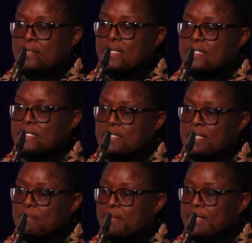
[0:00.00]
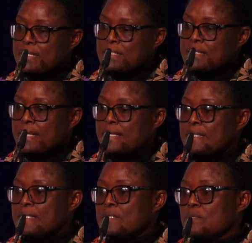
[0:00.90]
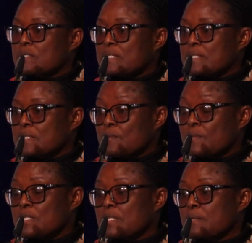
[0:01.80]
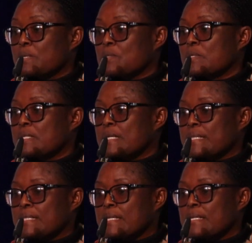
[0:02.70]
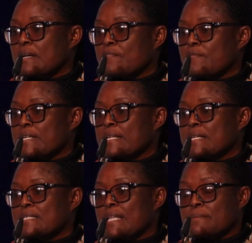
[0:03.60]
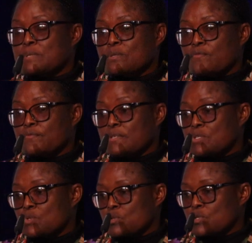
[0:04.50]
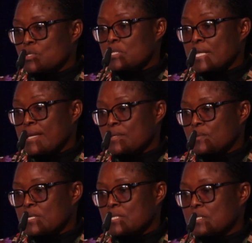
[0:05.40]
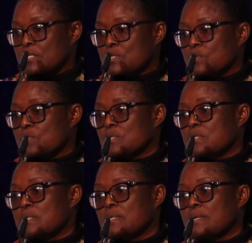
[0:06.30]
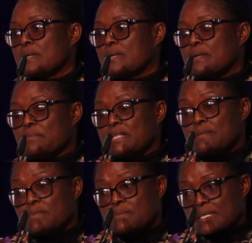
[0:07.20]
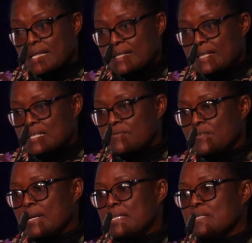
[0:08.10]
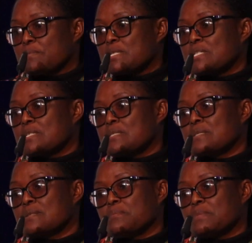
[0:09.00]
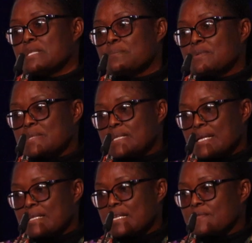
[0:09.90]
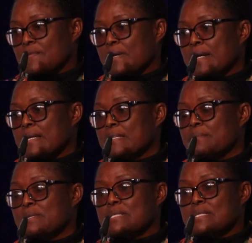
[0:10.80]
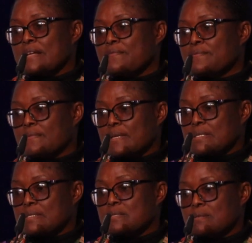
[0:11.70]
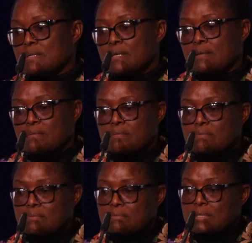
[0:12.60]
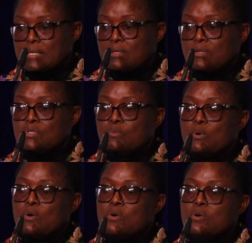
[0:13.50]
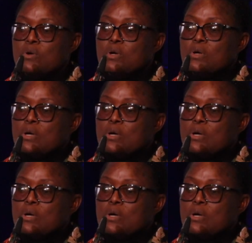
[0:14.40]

the system lacks guidance on distinguishing between criteria of various types of institutions, higher education institutions, minimum standards for admission, minimum standards for academic staff, and a lot more.